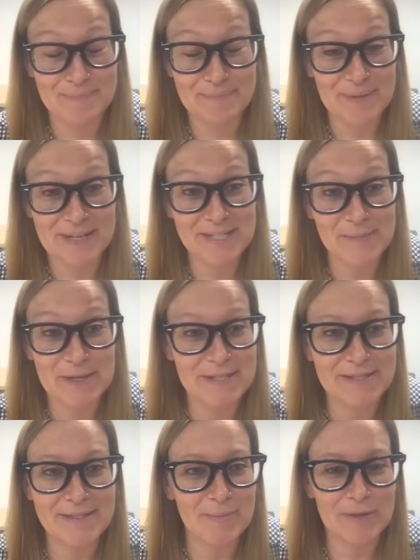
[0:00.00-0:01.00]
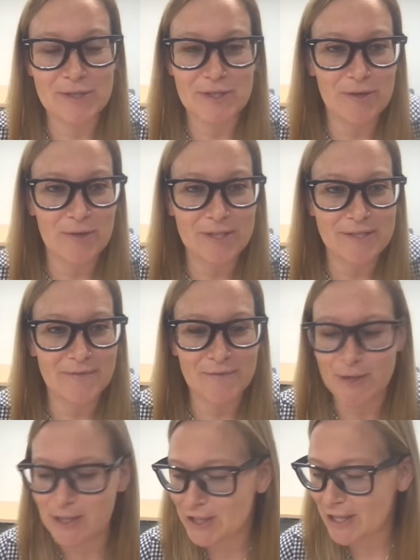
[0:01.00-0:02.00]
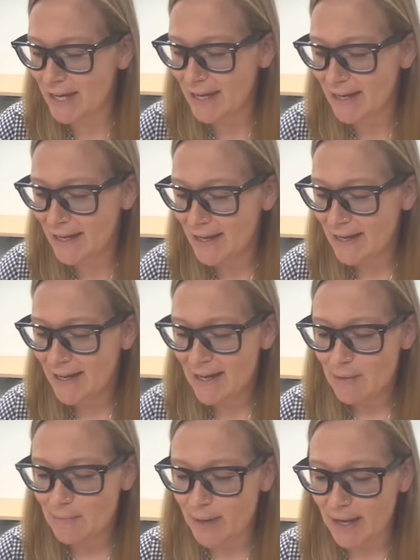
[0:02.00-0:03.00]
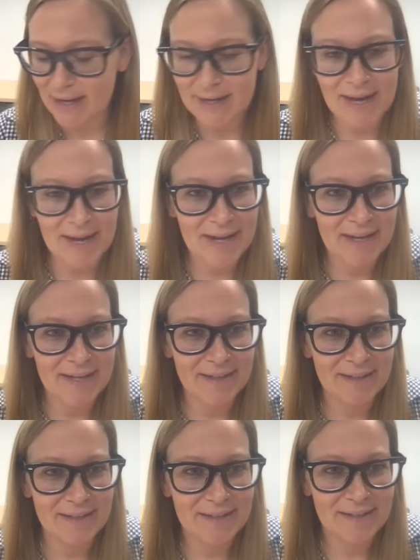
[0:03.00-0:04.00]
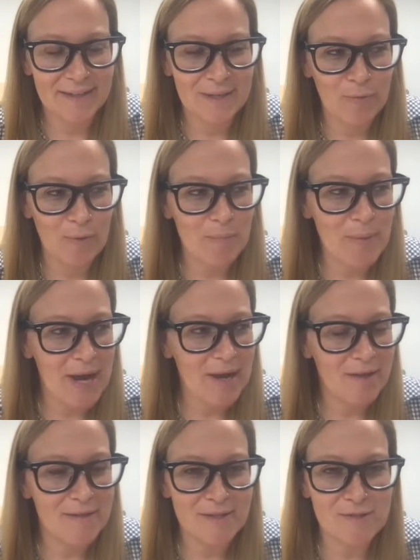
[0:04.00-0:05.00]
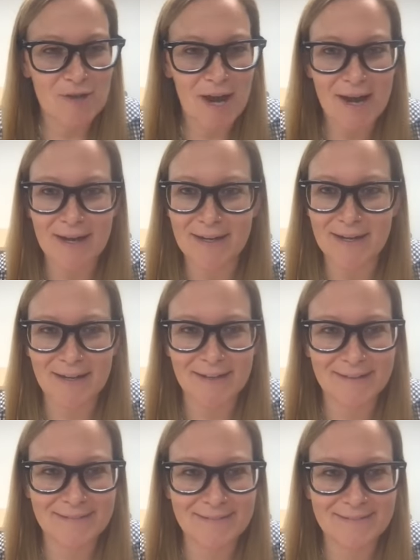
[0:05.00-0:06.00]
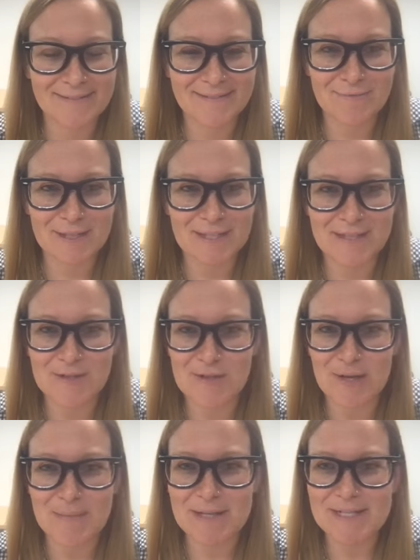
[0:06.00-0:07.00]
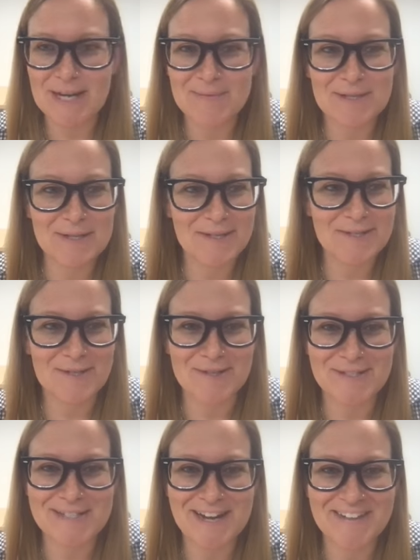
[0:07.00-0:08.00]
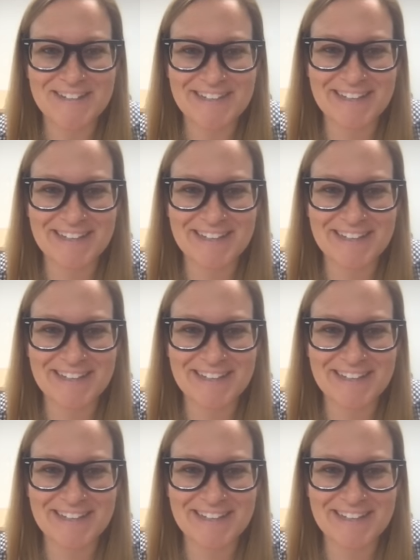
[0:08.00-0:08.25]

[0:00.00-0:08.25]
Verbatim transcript: my experience is similar to yours, unfortunately. But I went back on this track and I really enjoy my time with Electric Girls now.